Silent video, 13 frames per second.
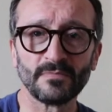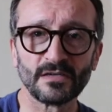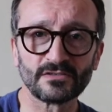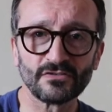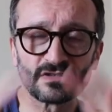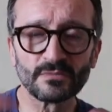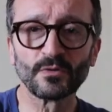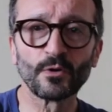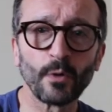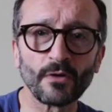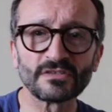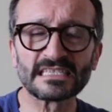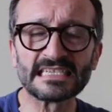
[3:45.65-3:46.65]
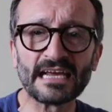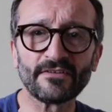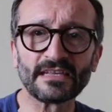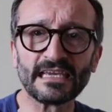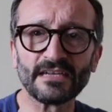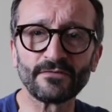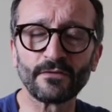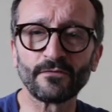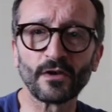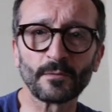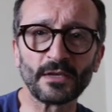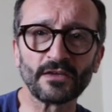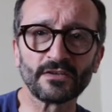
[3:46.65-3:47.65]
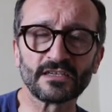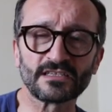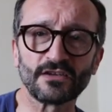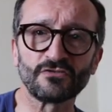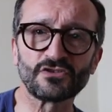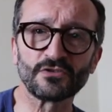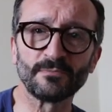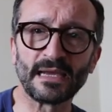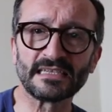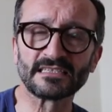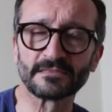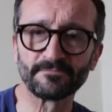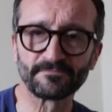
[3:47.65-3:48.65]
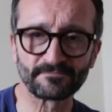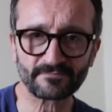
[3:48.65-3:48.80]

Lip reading: do some quotes now and again. If you follow me on the social meds,